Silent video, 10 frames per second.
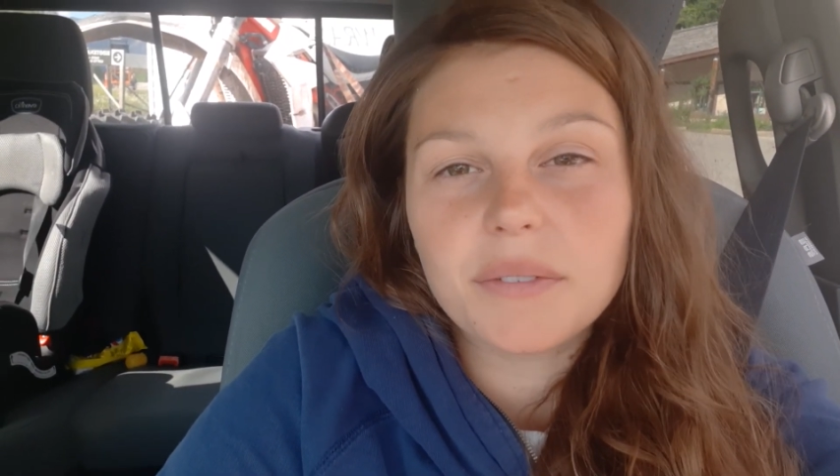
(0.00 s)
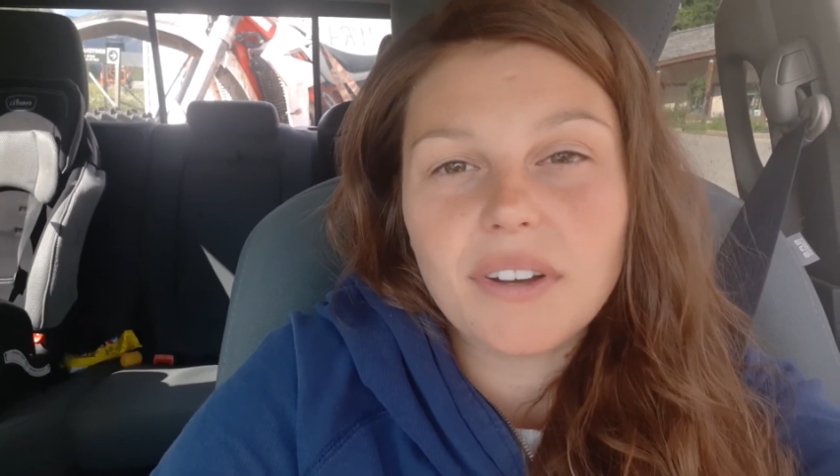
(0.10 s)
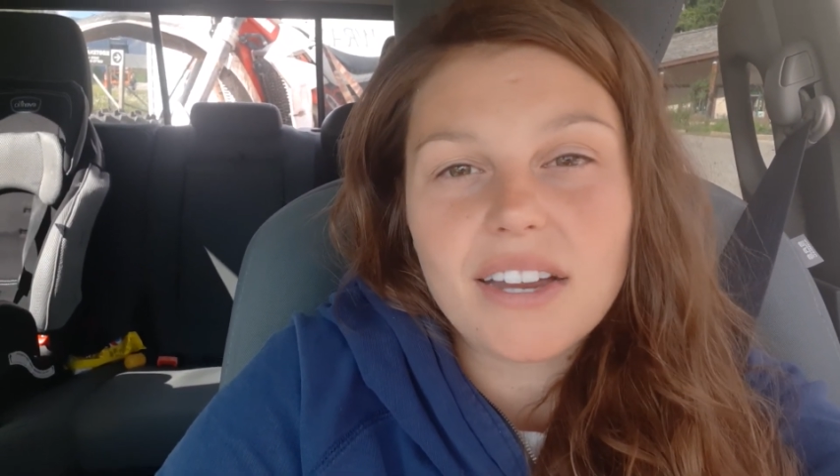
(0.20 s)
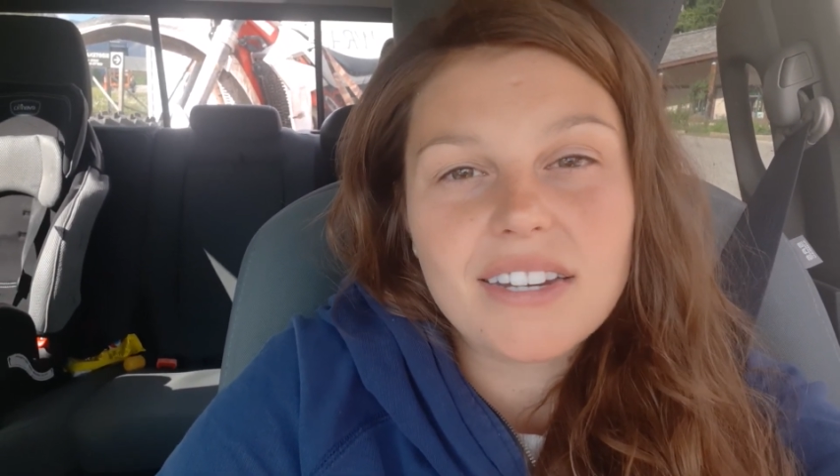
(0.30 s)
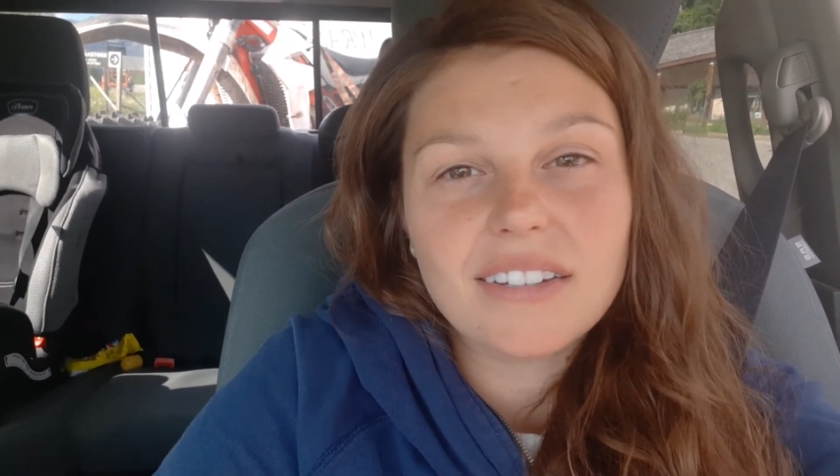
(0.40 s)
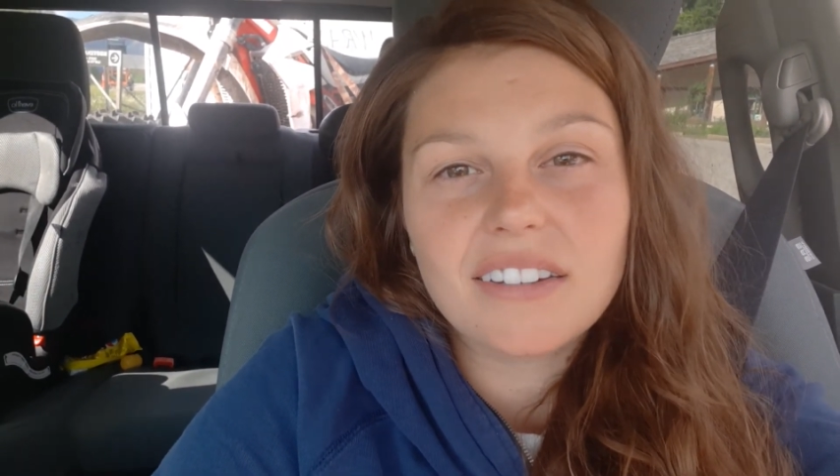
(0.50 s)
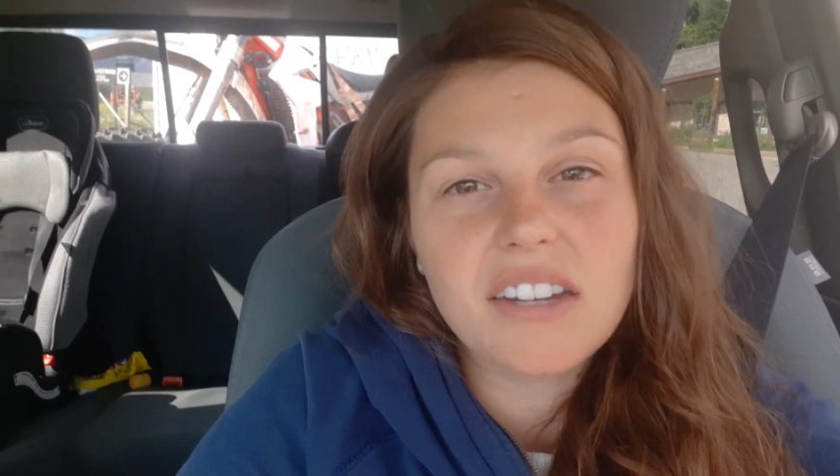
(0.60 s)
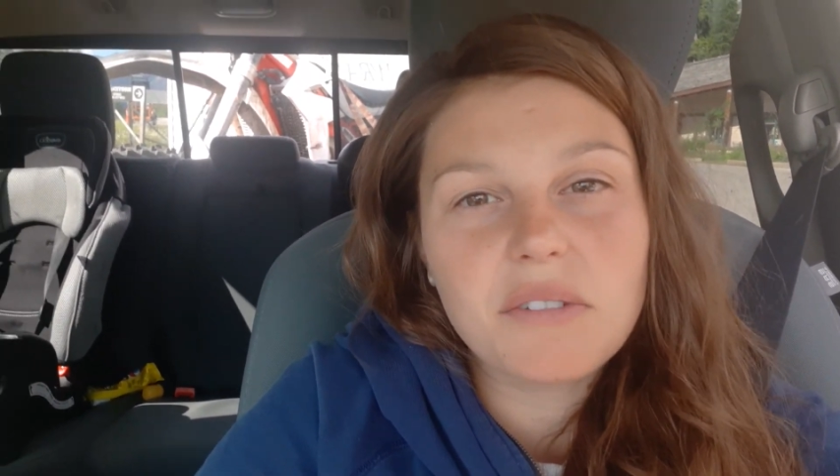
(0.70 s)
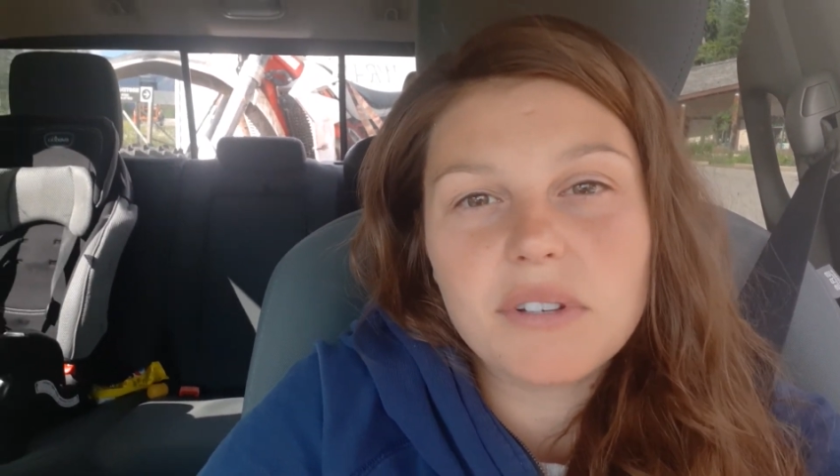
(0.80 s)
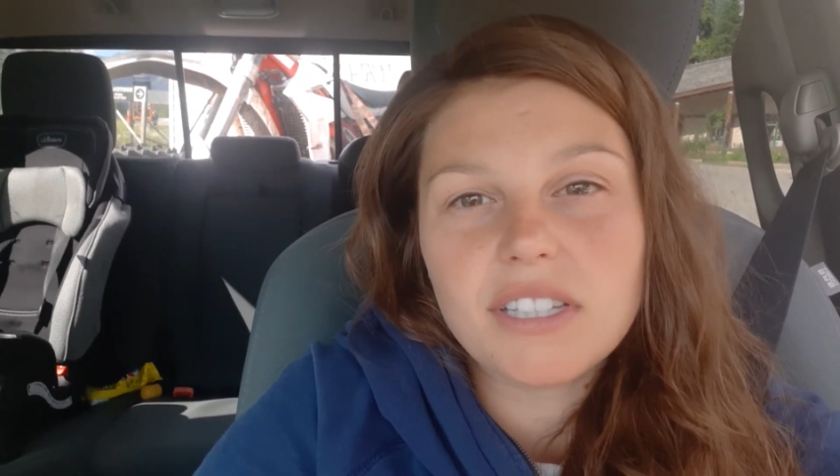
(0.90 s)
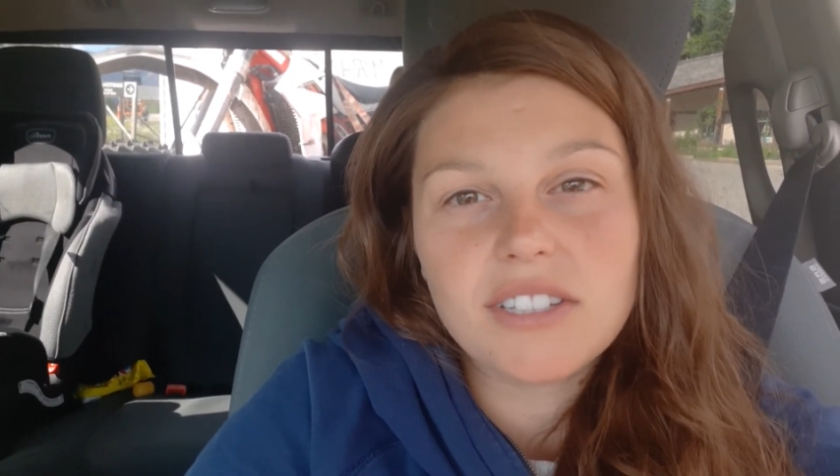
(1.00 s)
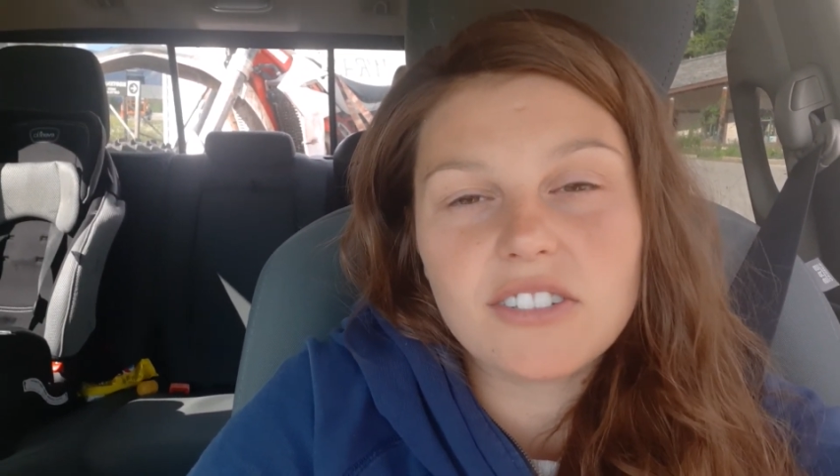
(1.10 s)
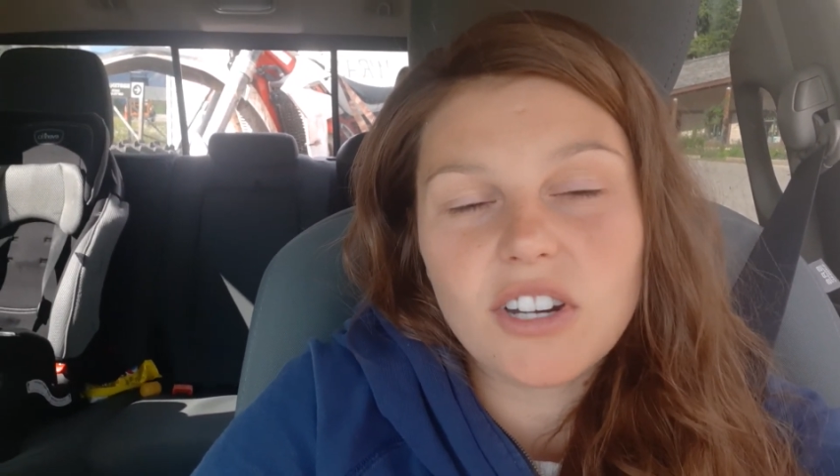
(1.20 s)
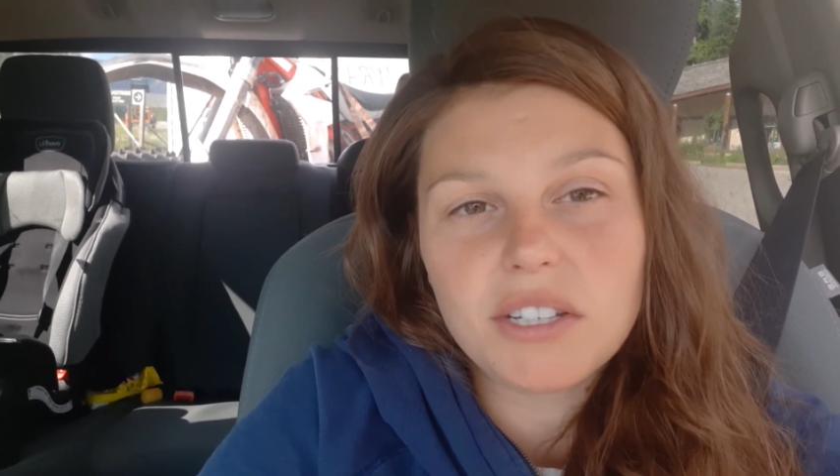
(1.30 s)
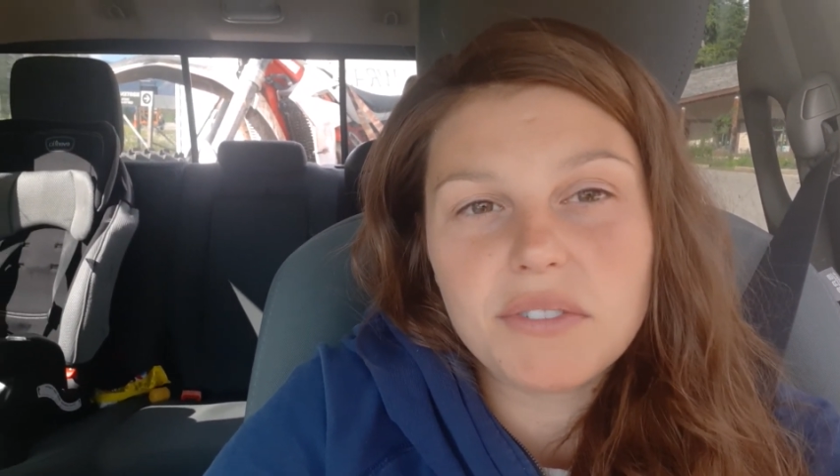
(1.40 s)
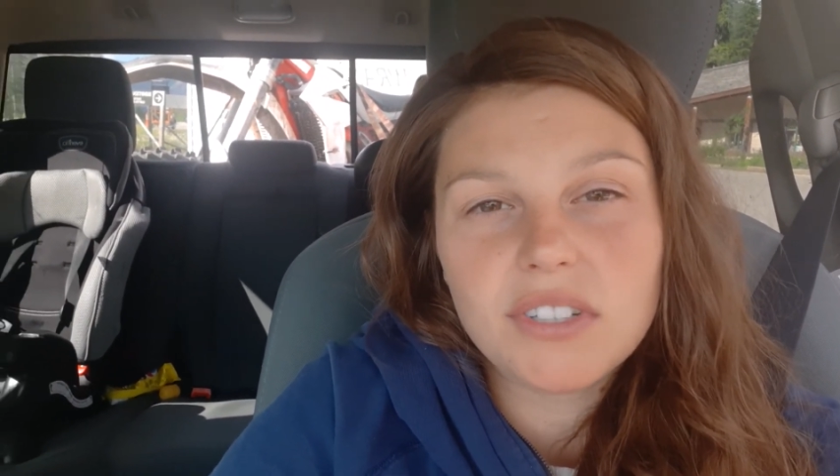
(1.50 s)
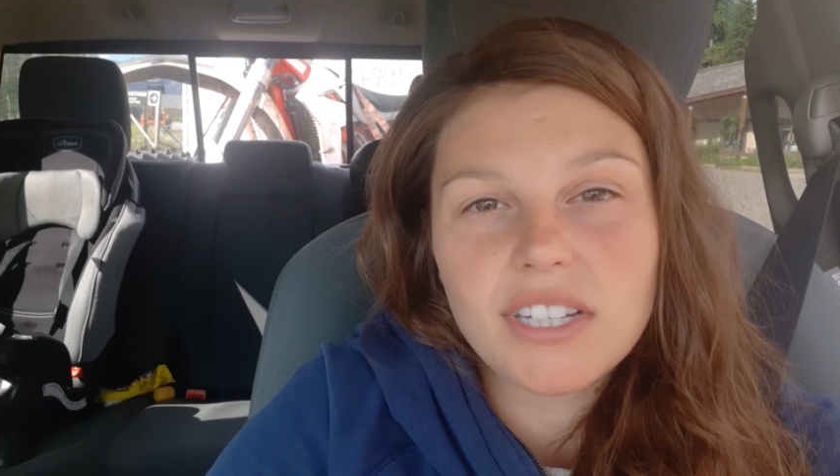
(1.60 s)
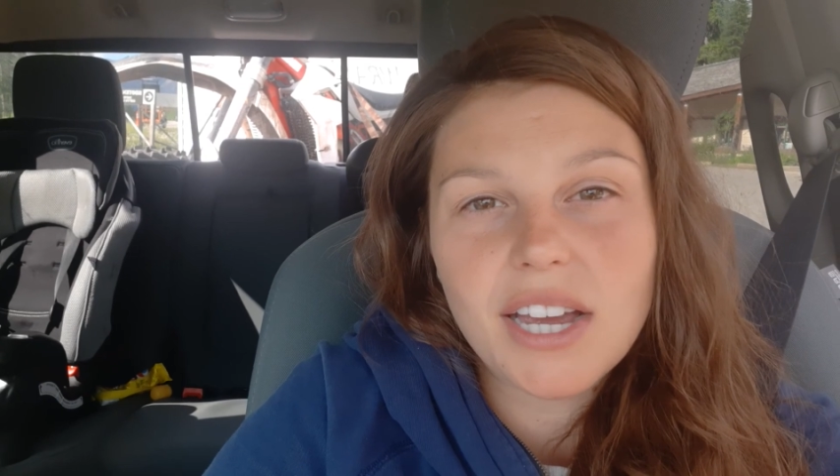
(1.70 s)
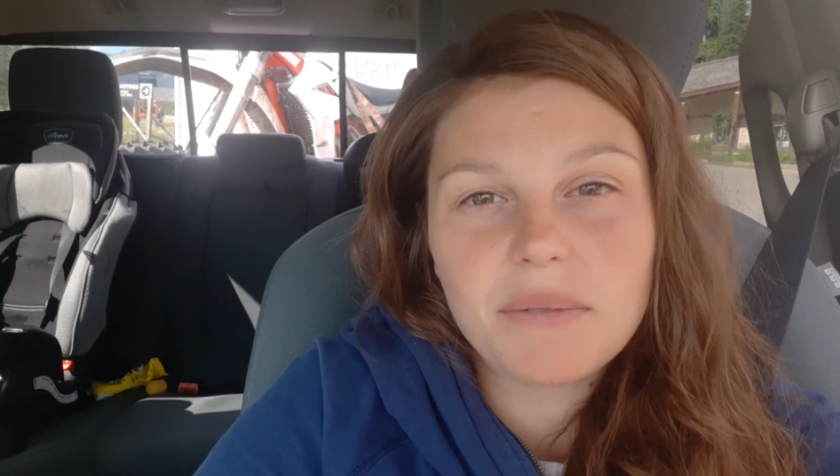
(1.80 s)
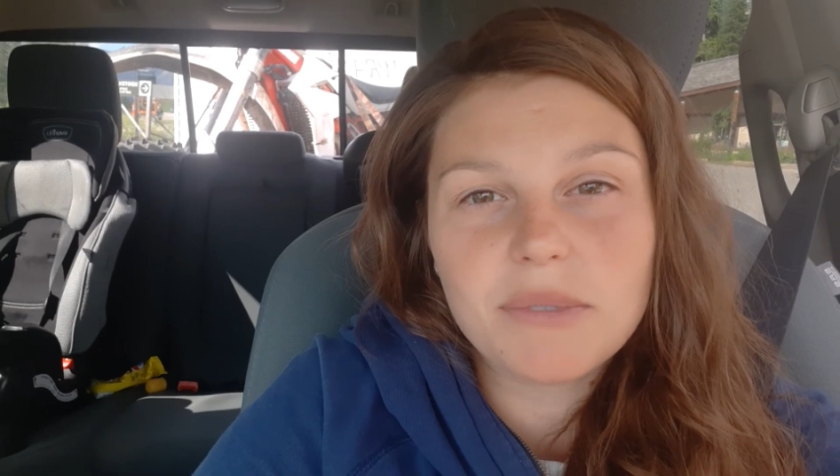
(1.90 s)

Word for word: I it was a stressful time,